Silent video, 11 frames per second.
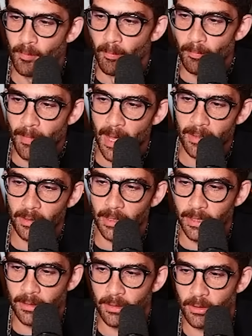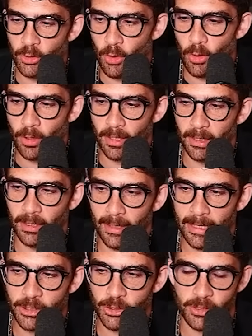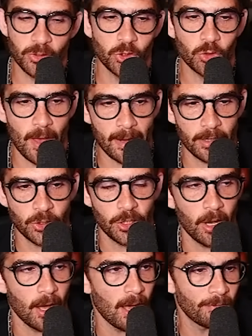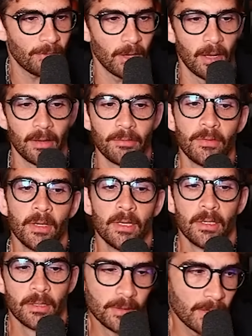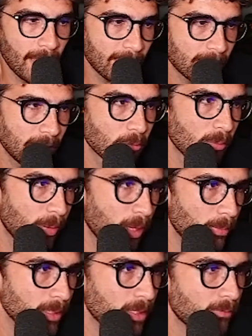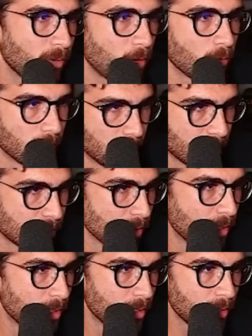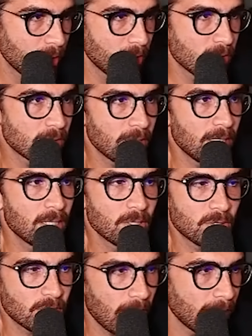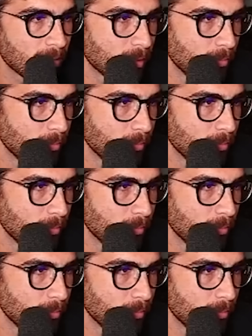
Modeling your election strategy off of likely Republican voters is insane to